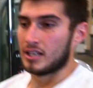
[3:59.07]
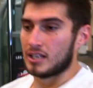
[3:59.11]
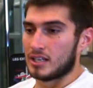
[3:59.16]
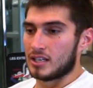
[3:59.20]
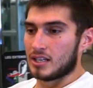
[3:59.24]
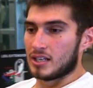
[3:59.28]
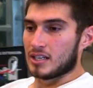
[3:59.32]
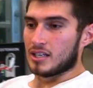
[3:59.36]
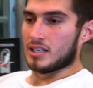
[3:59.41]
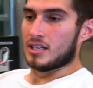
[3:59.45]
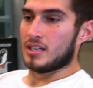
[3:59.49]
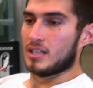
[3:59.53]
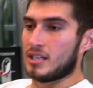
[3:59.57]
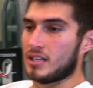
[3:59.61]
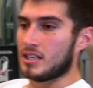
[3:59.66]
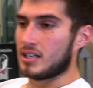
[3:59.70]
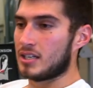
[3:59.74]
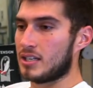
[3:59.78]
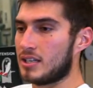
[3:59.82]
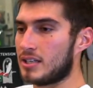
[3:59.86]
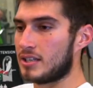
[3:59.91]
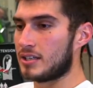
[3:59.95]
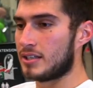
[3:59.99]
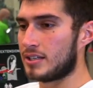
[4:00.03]
So we're about to
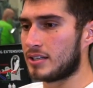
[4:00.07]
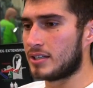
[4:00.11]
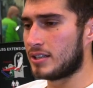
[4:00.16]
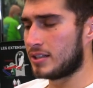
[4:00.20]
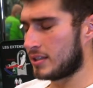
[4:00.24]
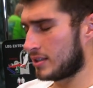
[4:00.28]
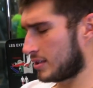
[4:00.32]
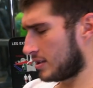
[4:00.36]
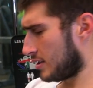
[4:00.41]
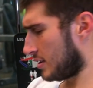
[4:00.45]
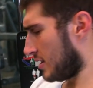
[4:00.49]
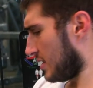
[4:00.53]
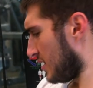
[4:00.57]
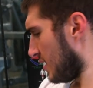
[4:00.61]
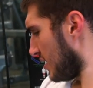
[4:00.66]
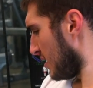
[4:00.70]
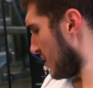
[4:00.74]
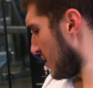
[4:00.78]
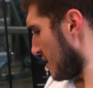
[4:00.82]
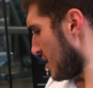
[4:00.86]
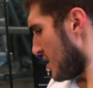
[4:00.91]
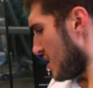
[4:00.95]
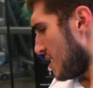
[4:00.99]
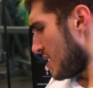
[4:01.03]
hit some leg extensions.
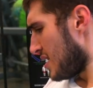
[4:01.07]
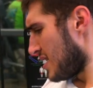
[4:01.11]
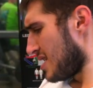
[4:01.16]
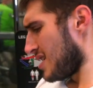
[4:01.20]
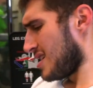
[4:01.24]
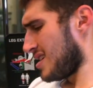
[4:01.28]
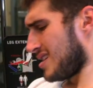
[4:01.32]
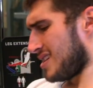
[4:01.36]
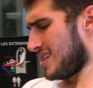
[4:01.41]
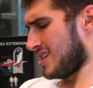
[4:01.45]
Chris